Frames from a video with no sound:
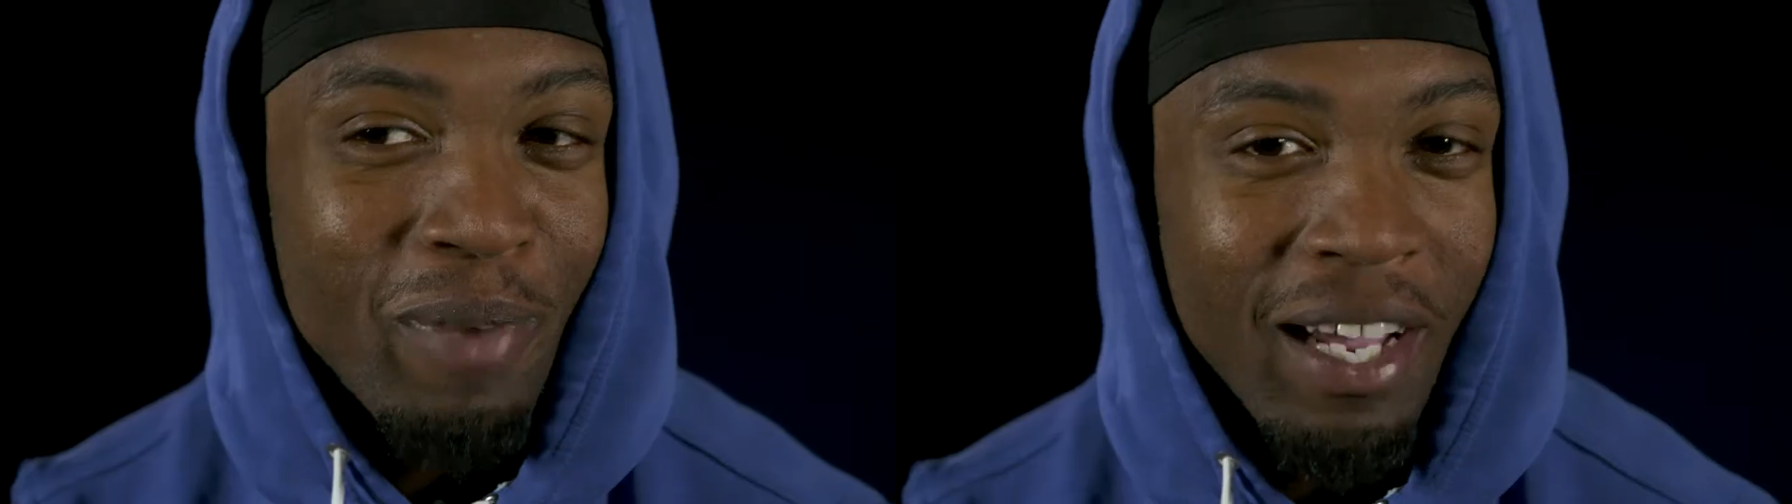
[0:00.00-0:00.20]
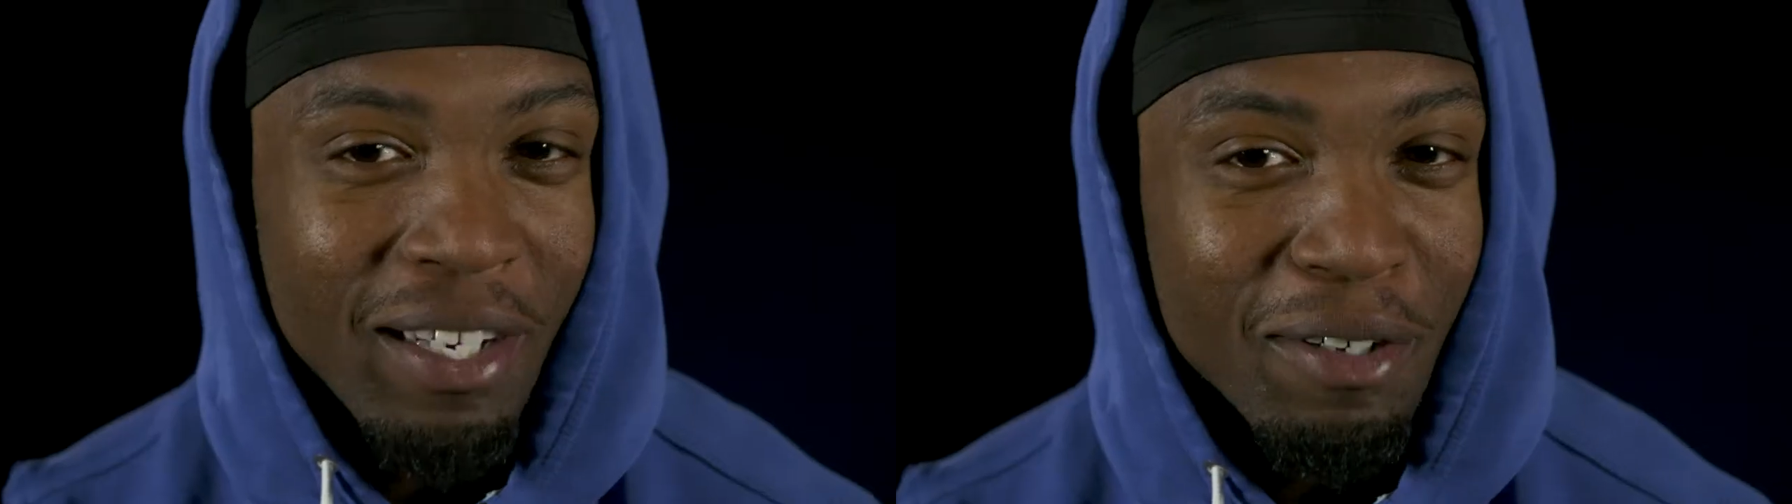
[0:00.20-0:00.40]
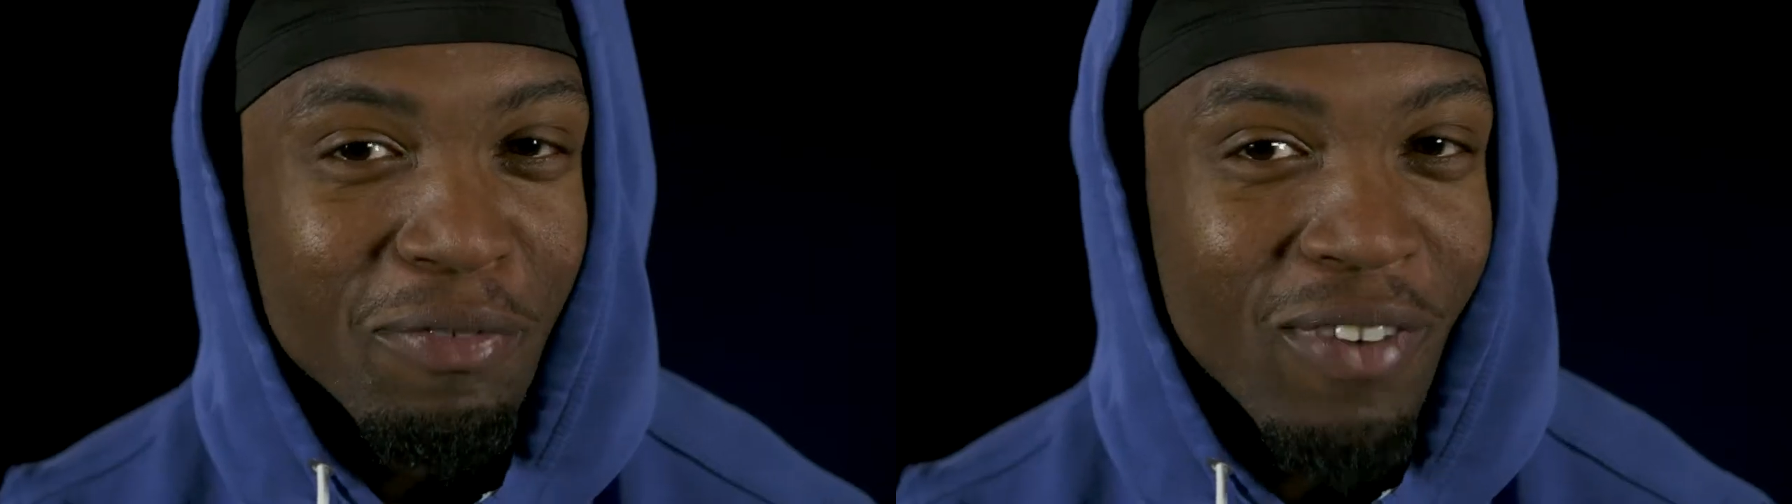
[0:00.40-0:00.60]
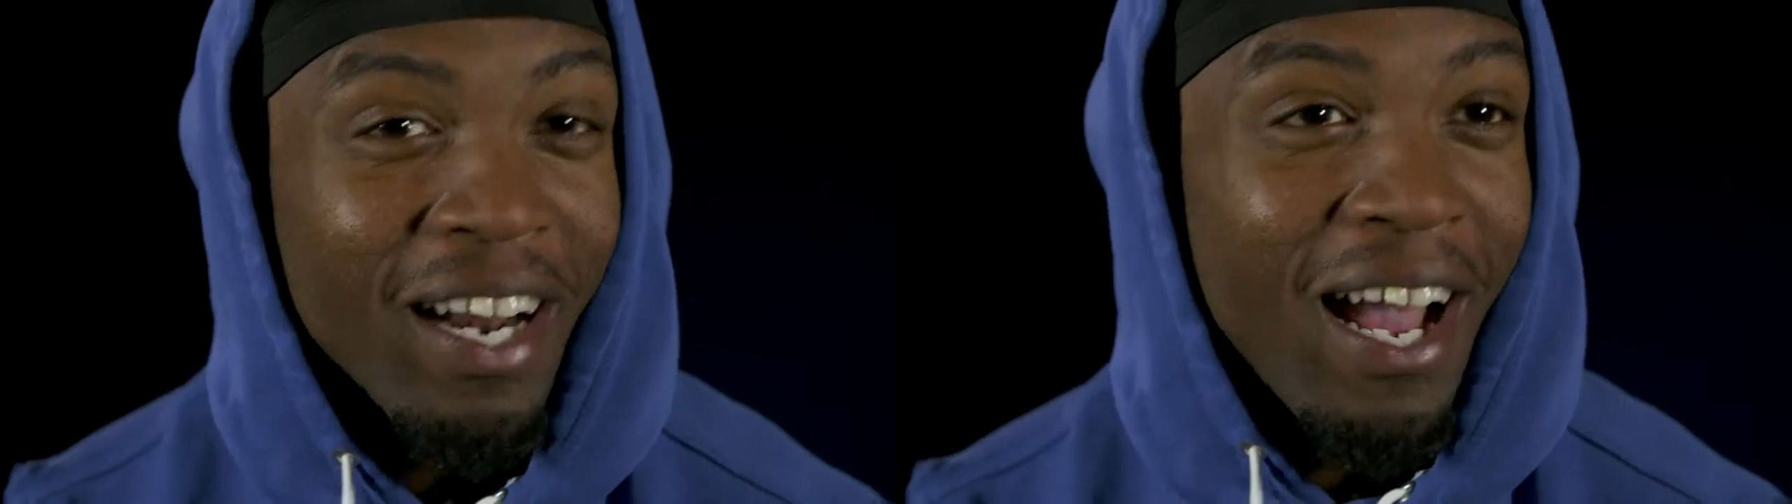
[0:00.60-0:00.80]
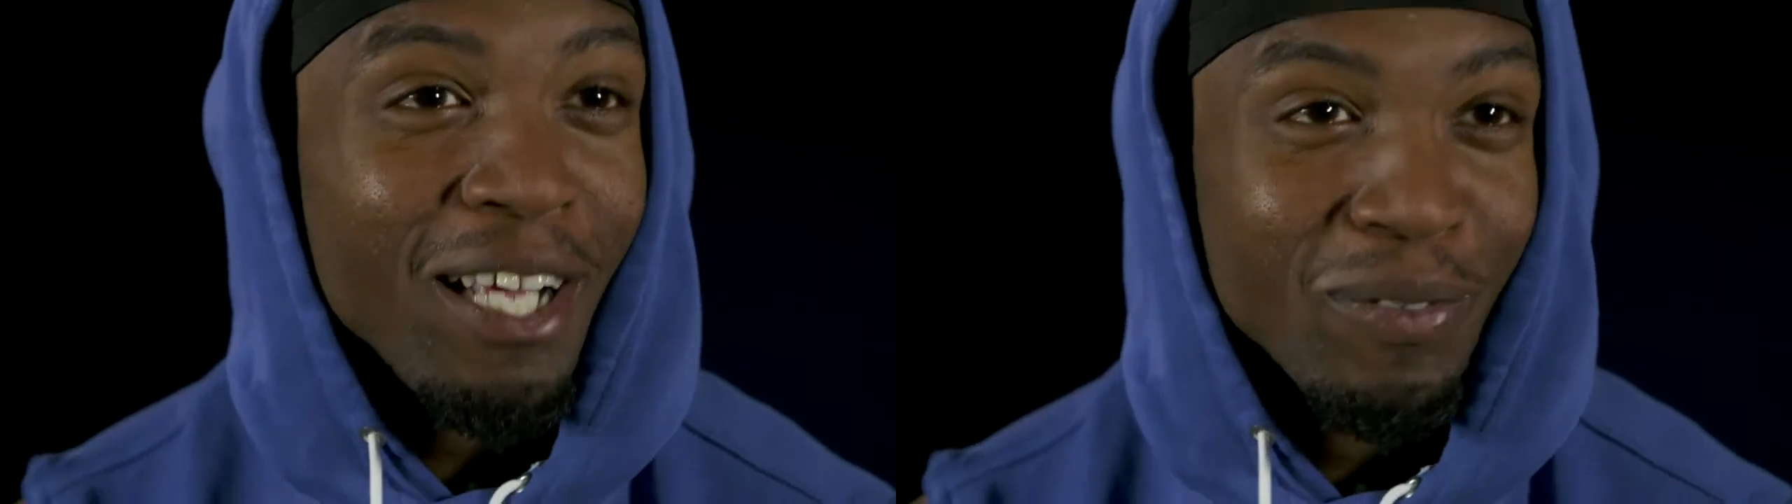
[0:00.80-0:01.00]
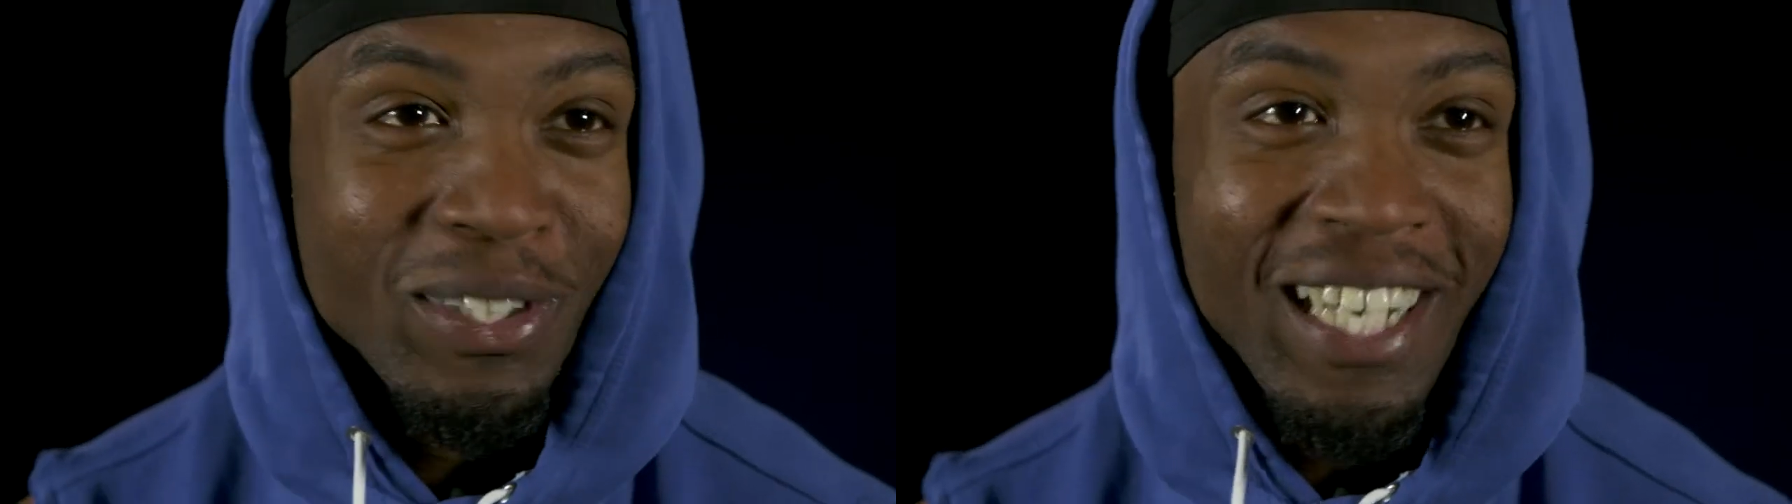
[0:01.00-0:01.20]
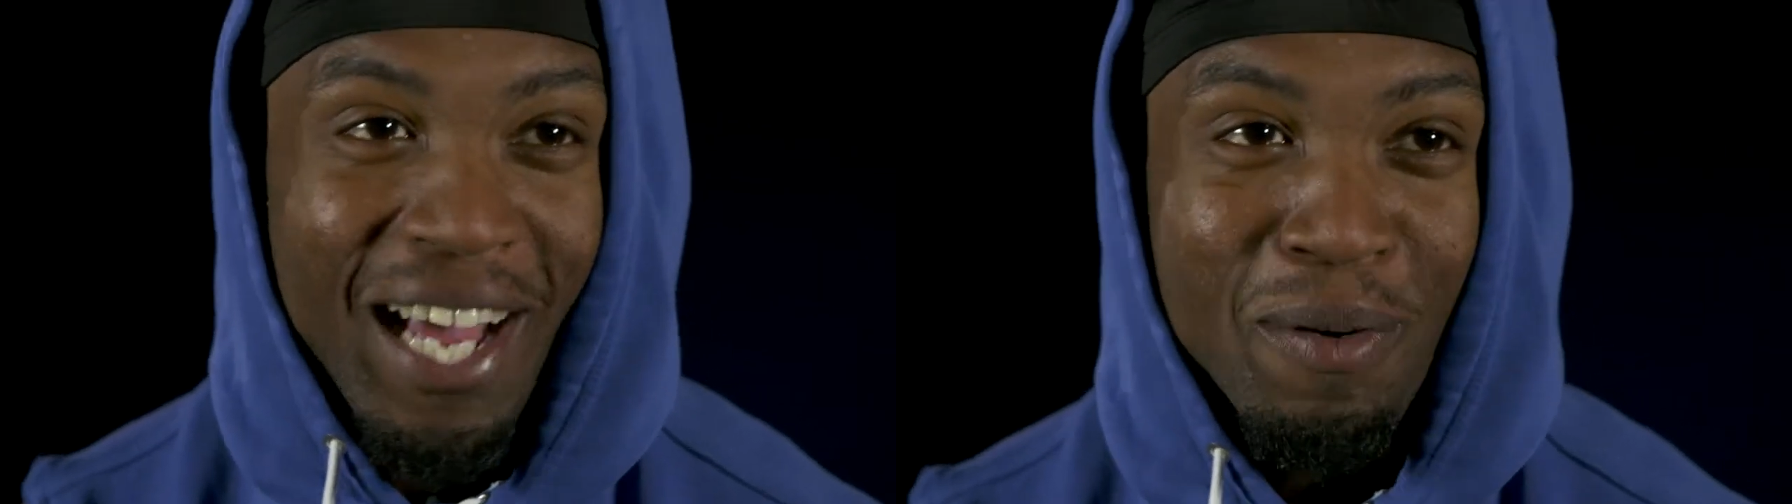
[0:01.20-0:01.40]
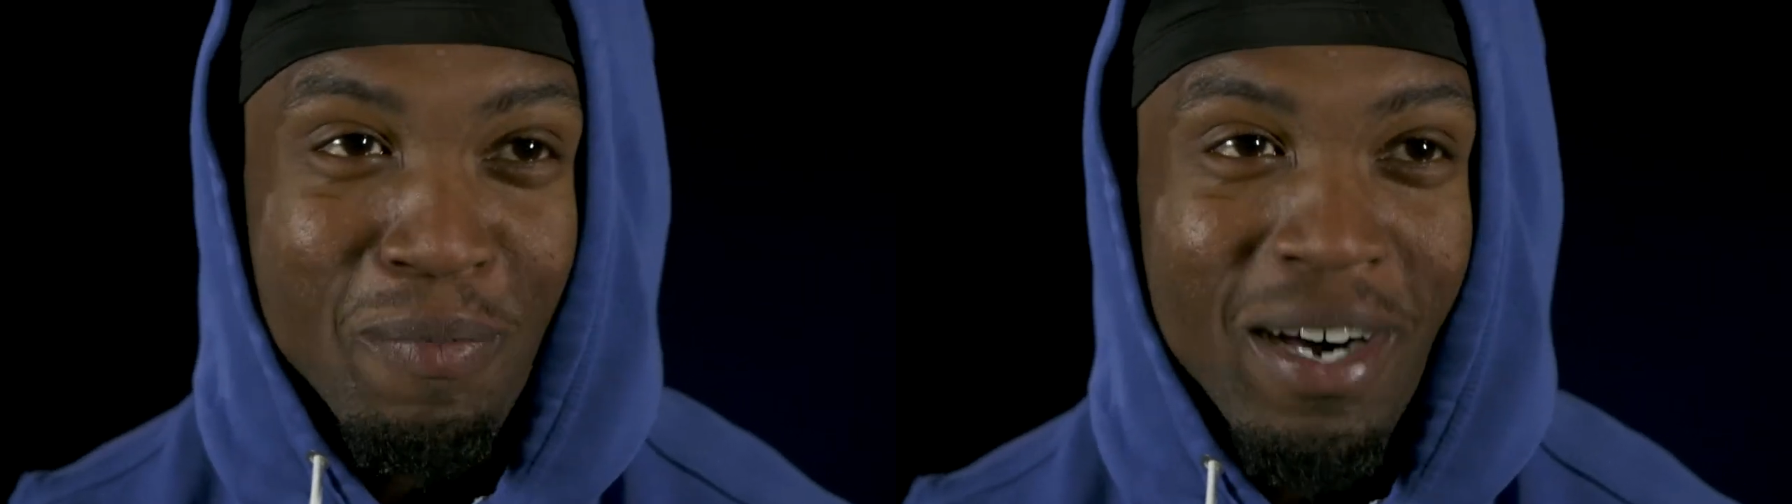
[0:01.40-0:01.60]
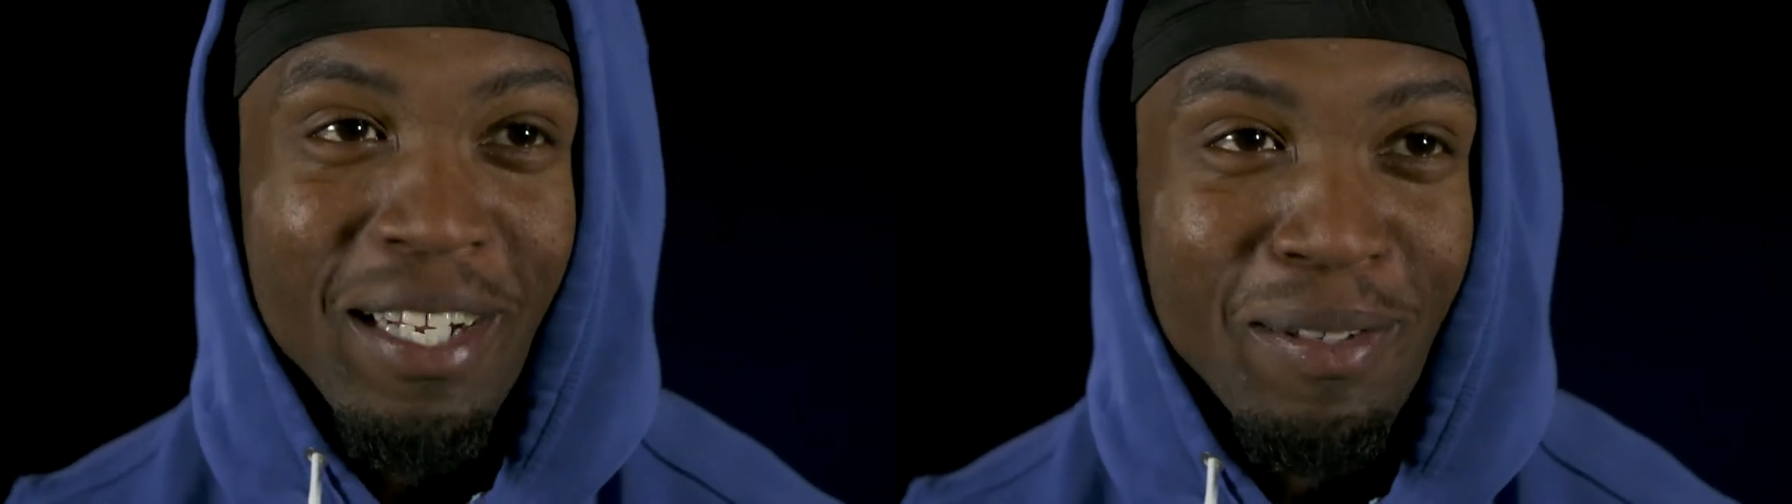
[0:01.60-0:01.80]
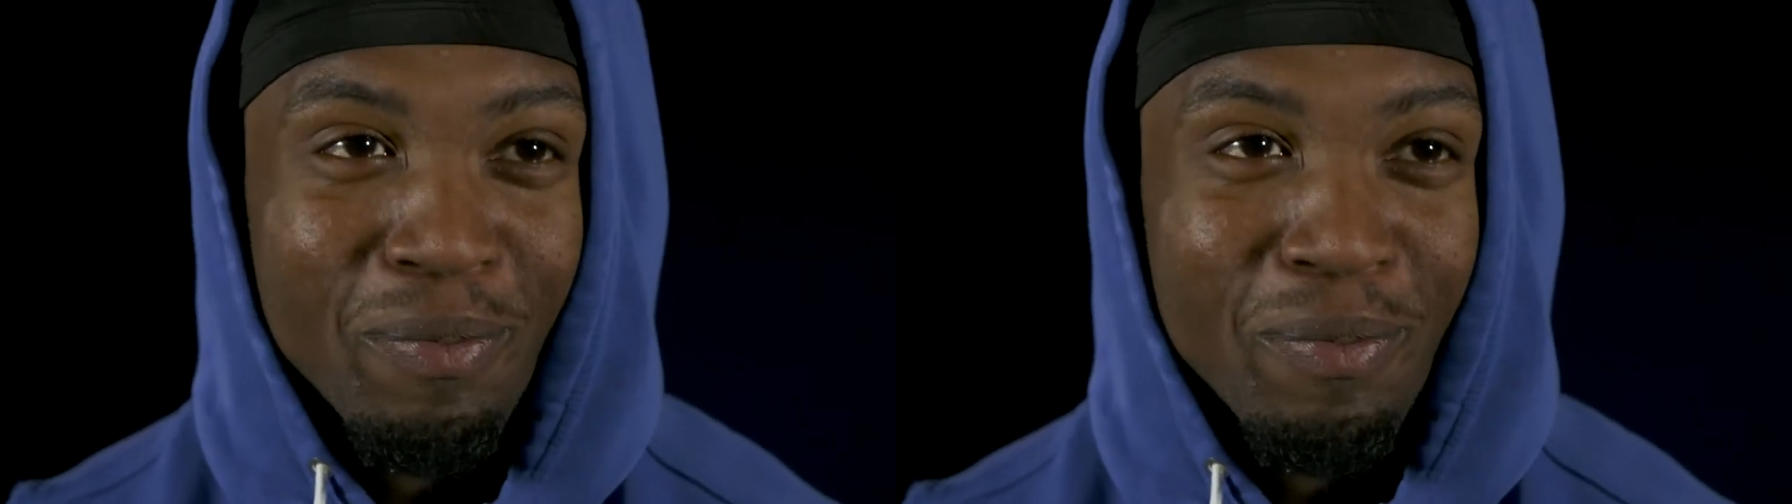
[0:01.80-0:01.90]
back then $5 was a lot of money